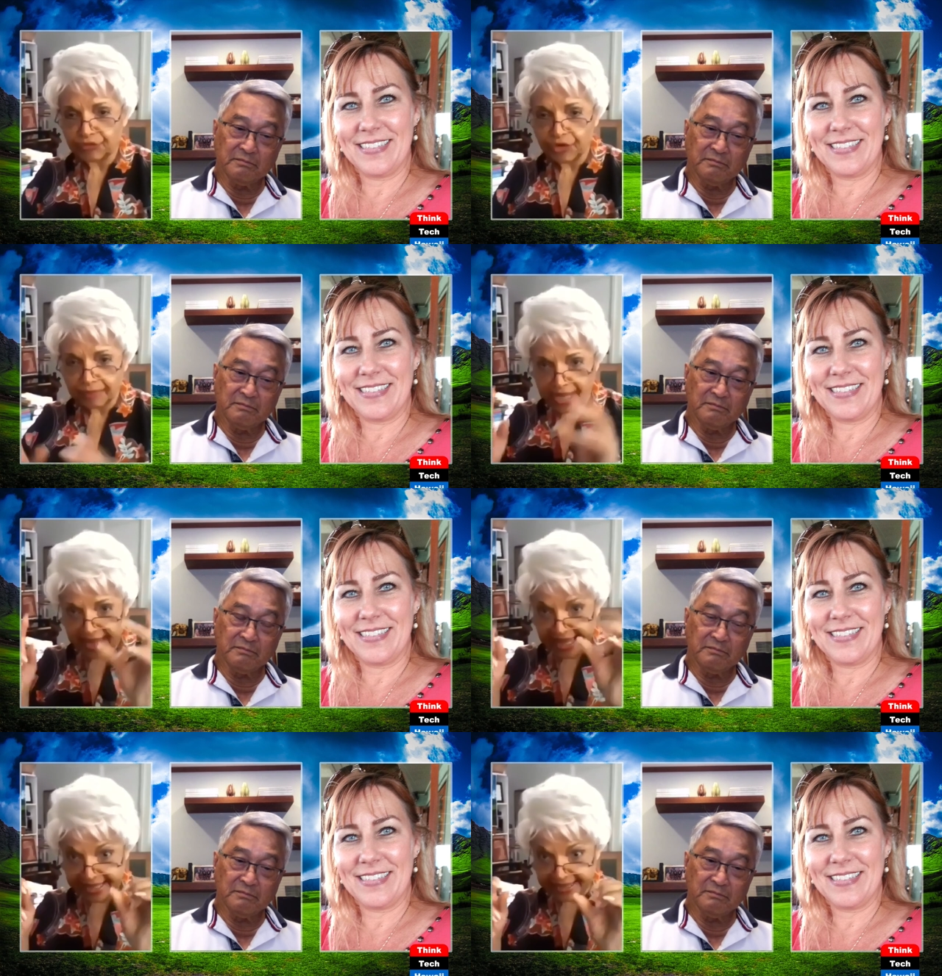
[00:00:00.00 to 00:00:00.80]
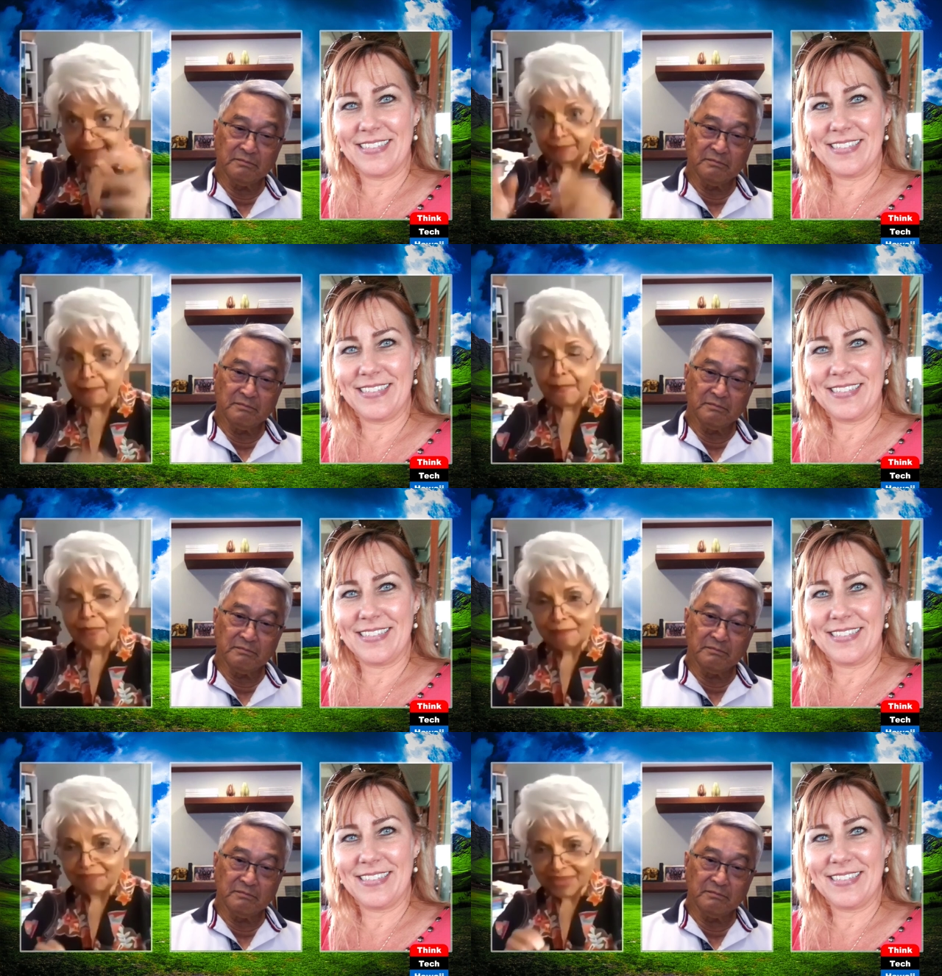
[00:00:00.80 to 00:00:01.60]
Speaker 1: from Haley
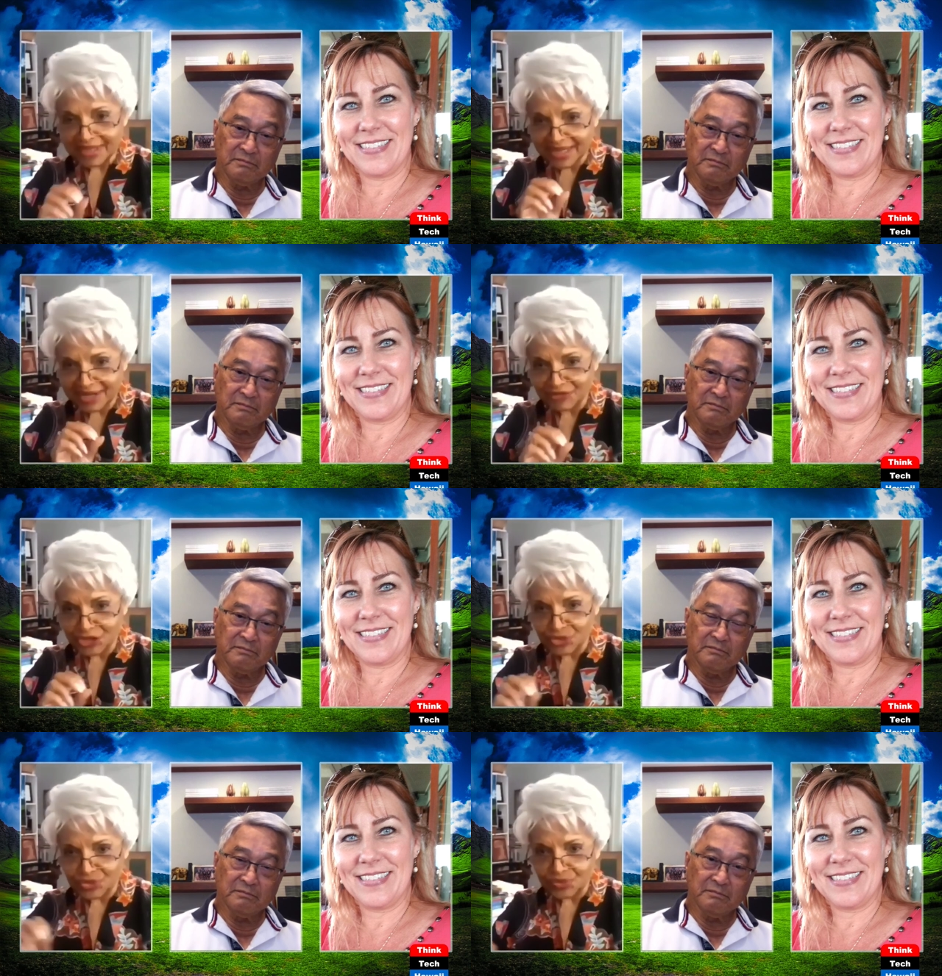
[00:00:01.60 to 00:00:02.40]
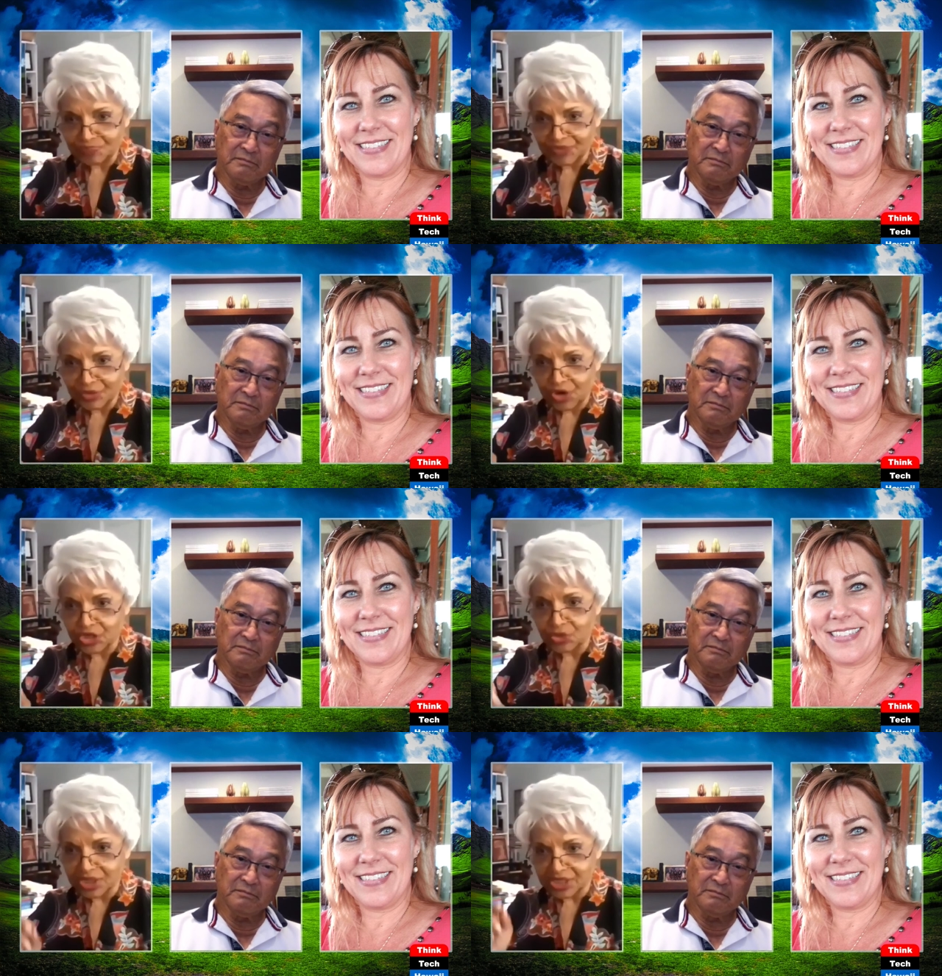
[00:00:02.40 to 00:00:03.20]
that gives you where
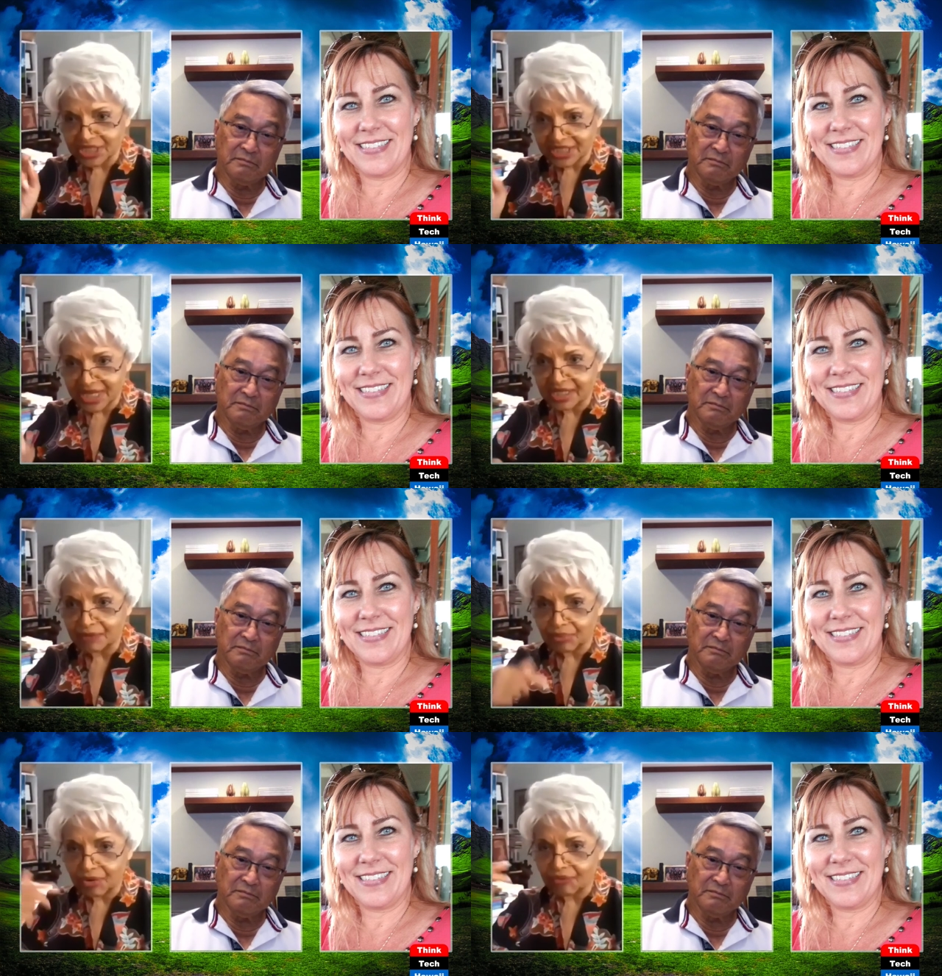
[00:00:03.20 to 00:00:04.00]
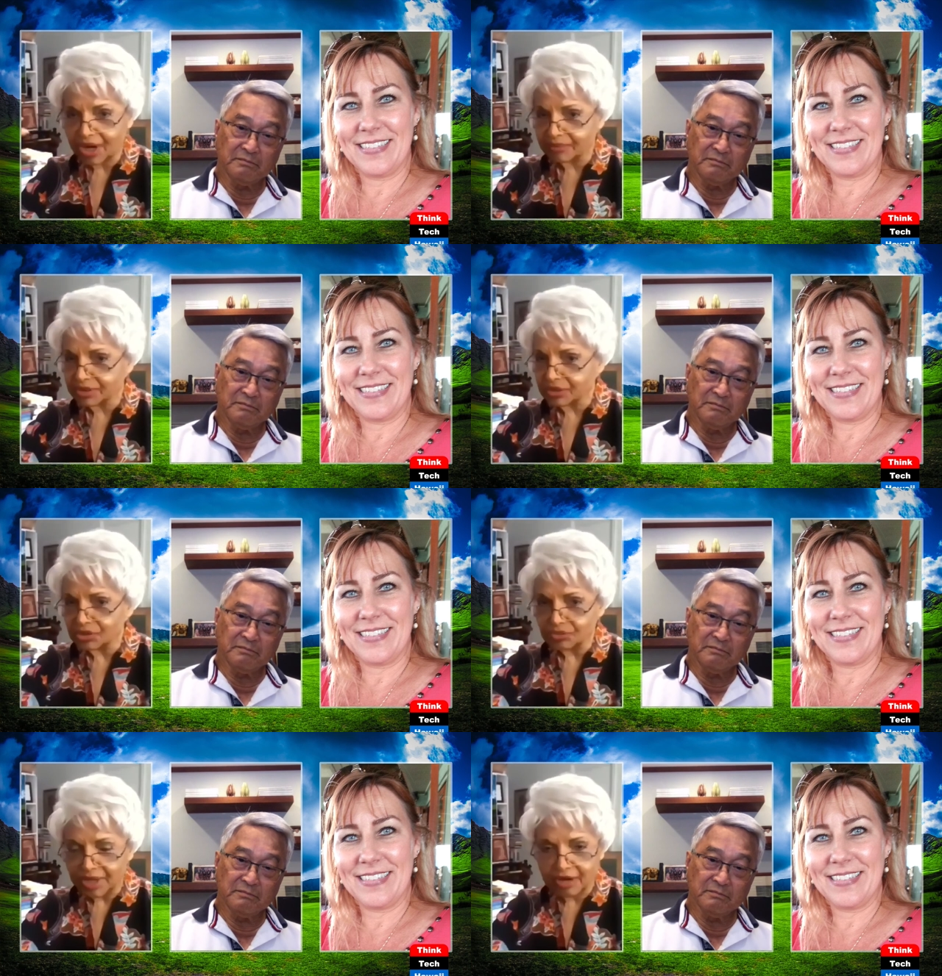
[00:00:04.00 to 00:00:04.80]
you can send the program to
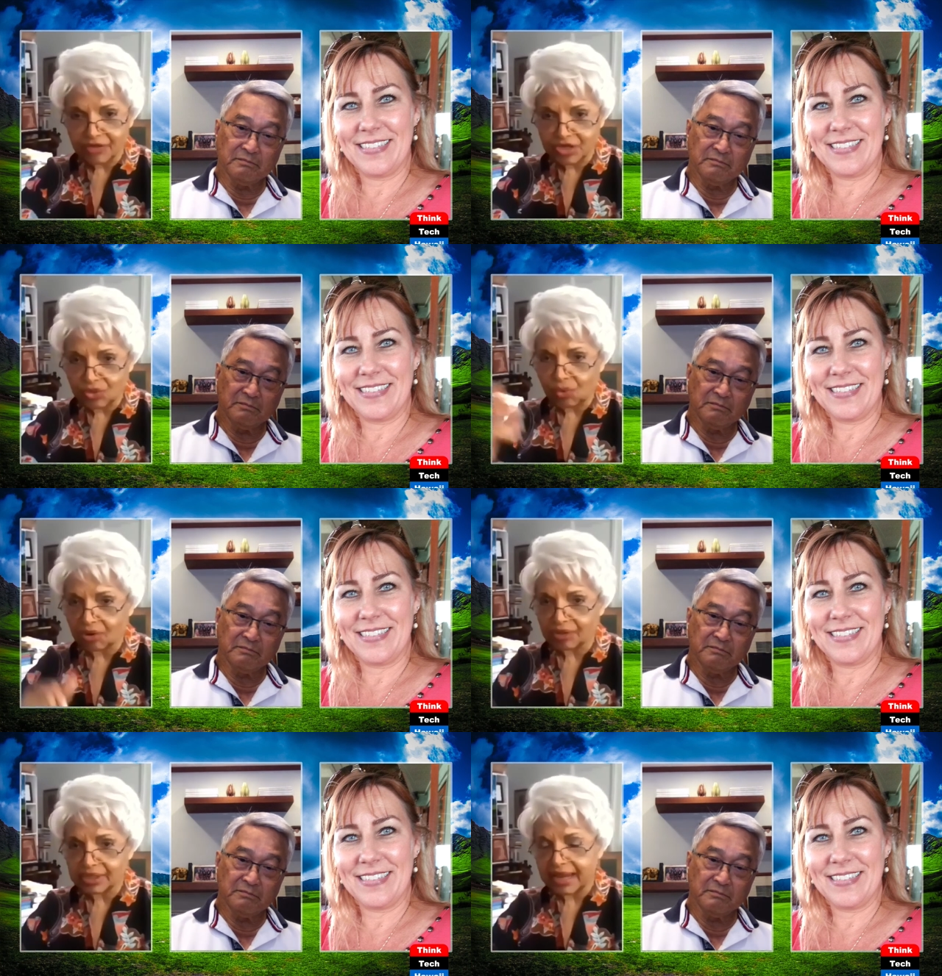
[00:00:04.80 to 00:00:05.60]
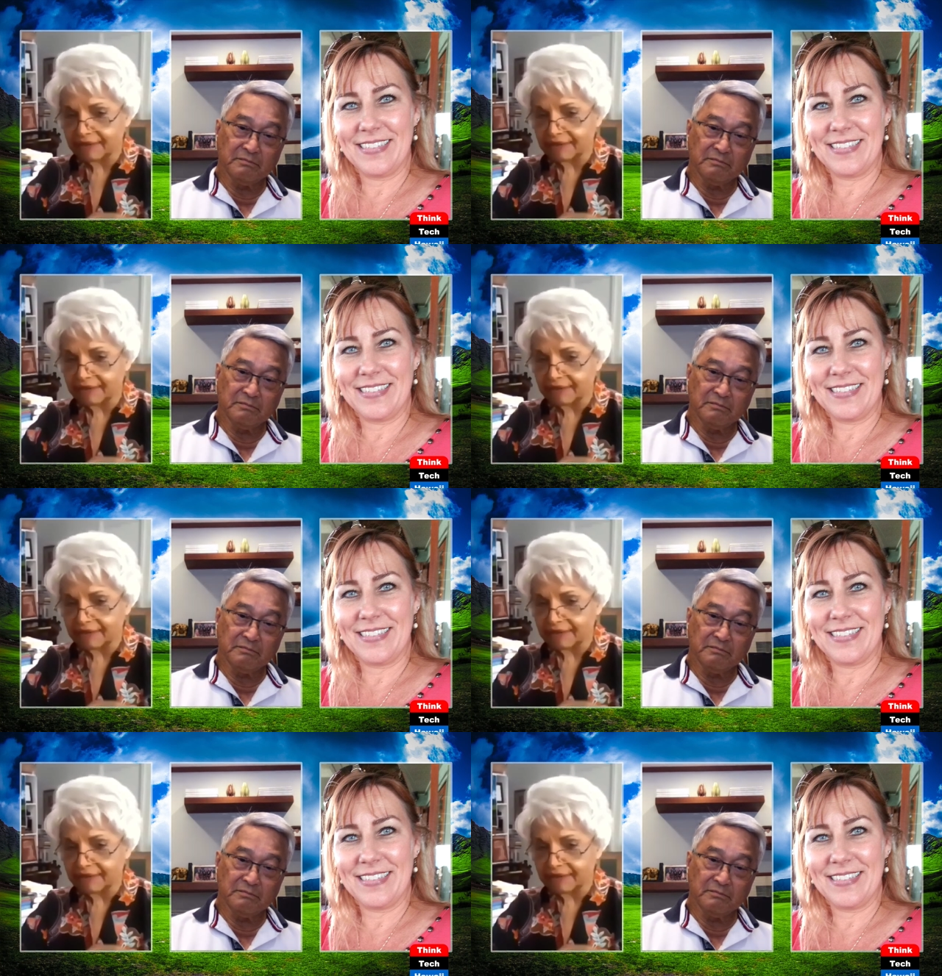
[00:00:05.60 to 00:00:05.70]
whomever you want